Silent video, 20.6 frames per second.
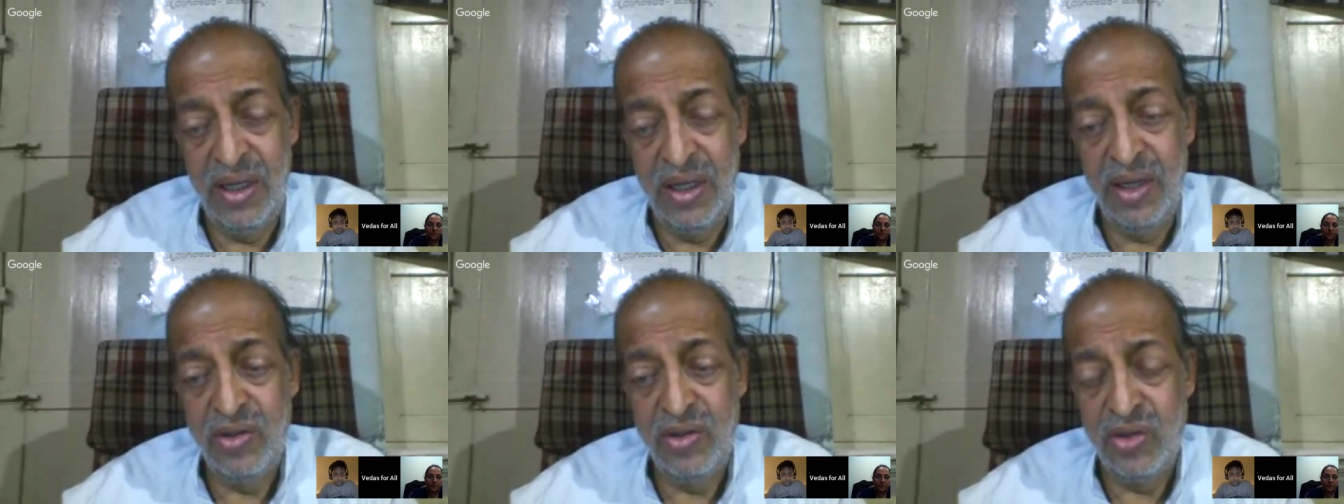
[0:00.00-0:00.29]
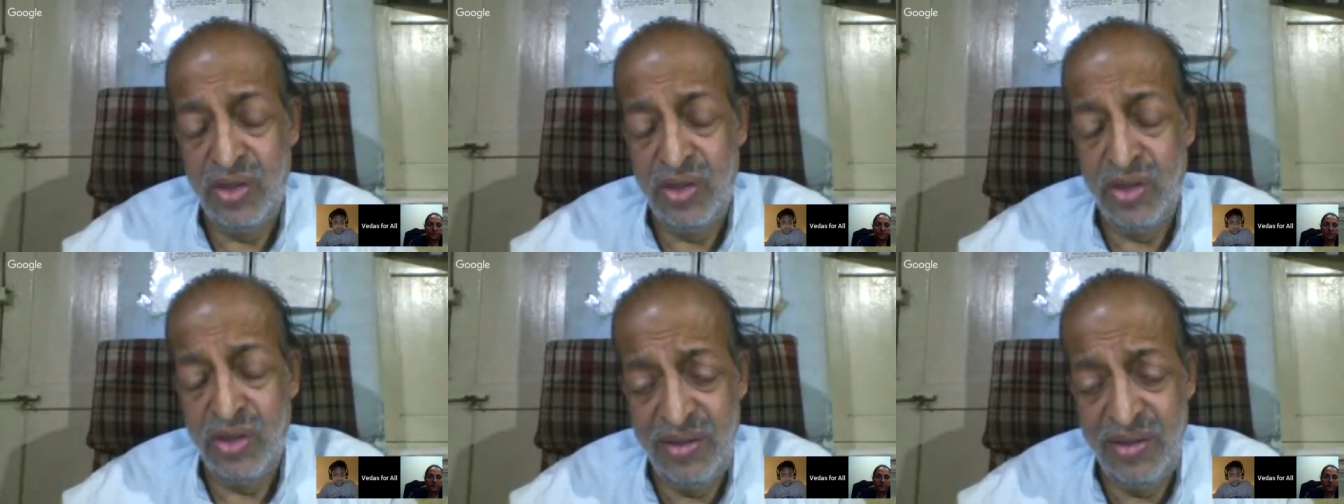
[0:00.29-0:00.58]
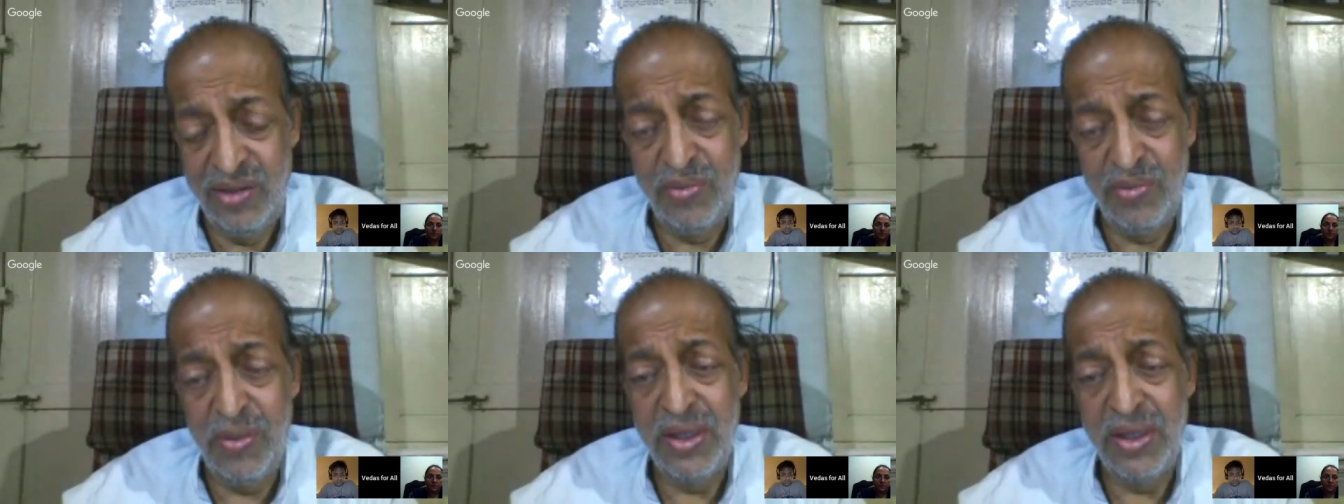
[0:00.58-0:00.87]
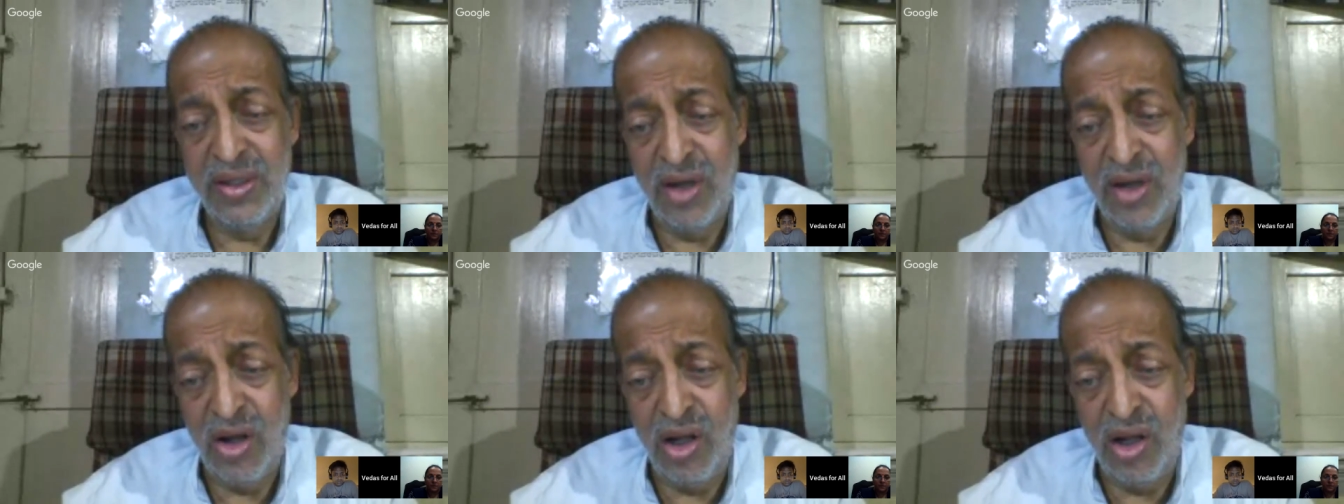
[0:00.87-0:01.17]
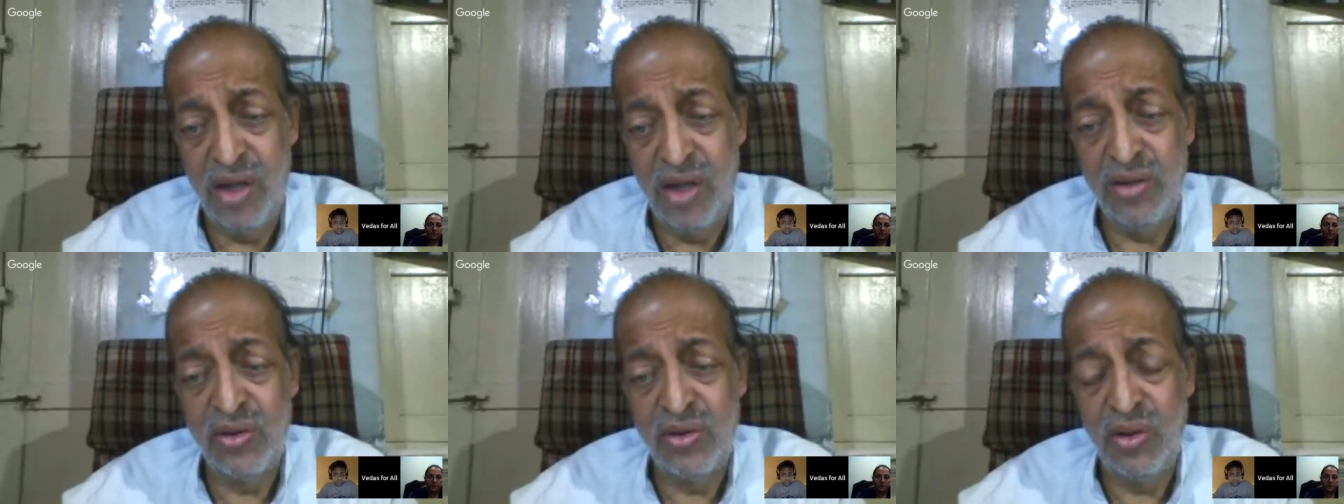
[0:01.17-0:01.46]
So this mantra
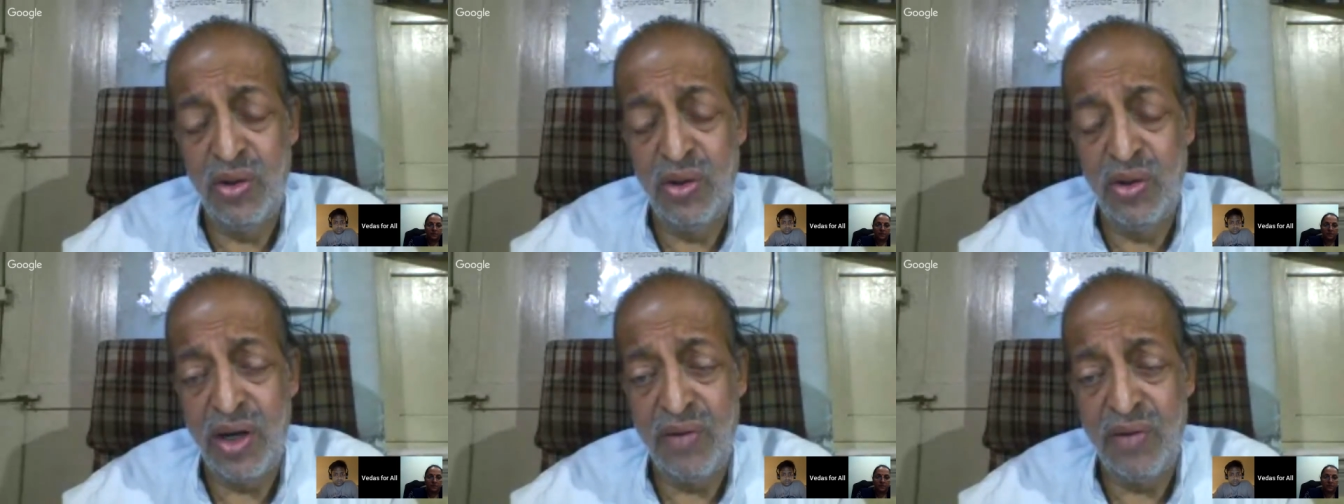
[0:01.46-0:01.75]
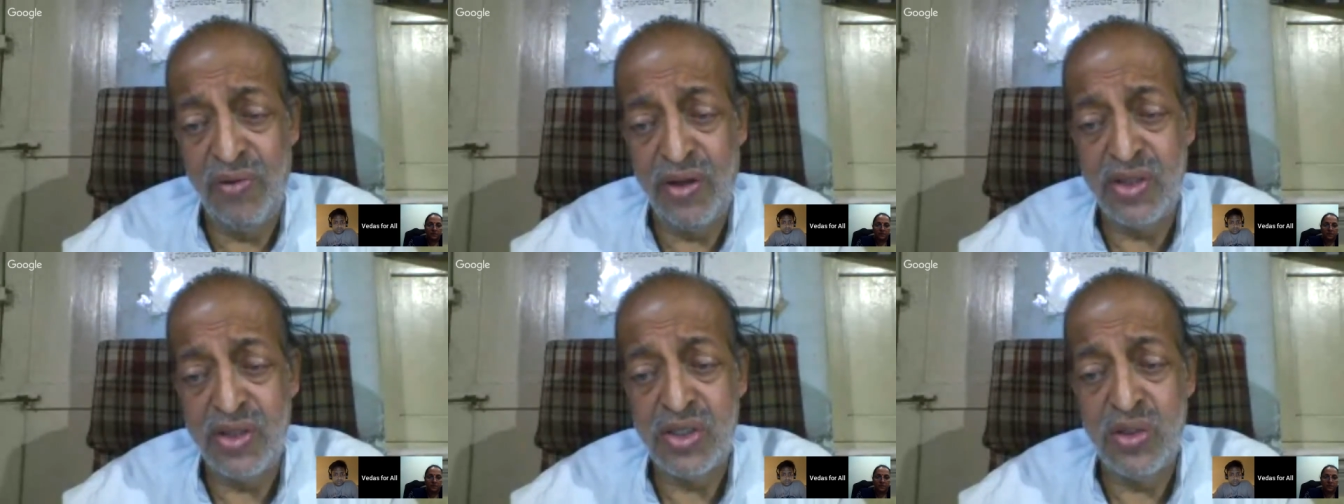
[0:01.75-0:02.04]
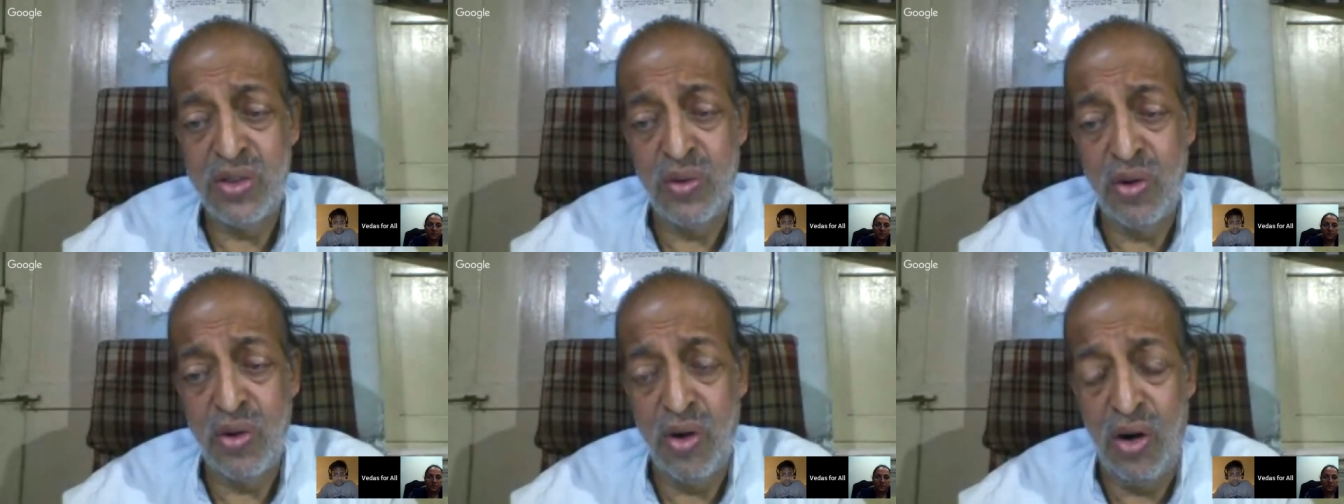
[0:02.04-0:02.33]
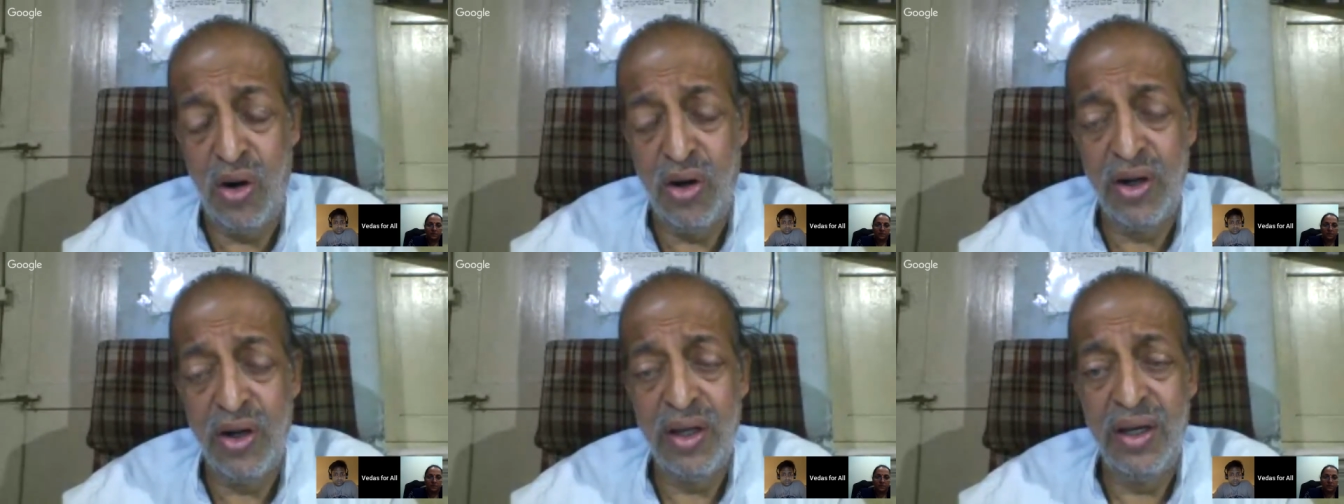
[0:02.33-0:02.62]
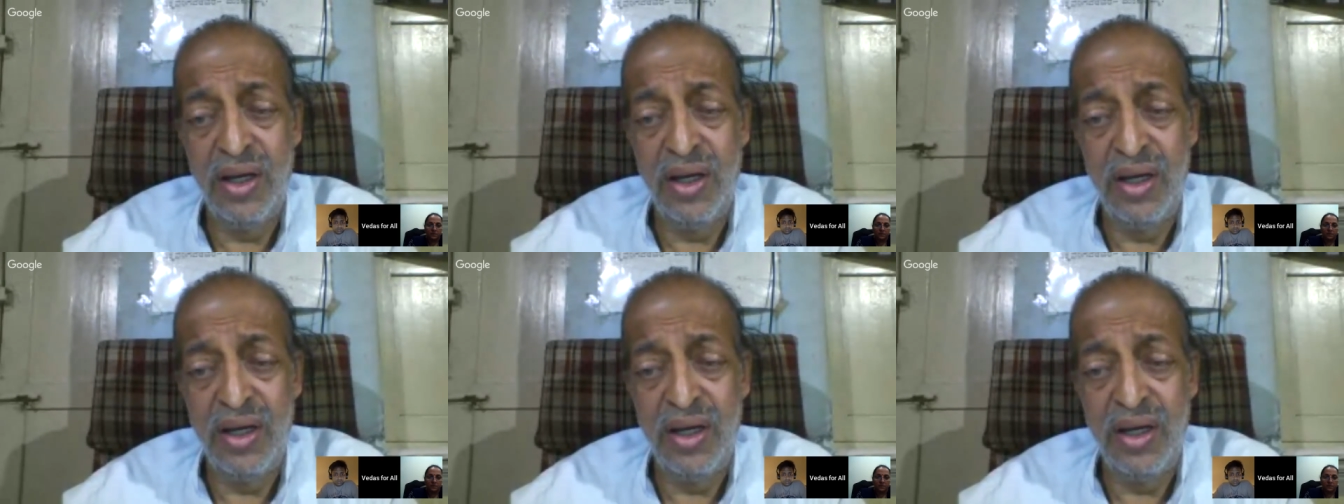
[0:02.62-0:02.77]
also refers to God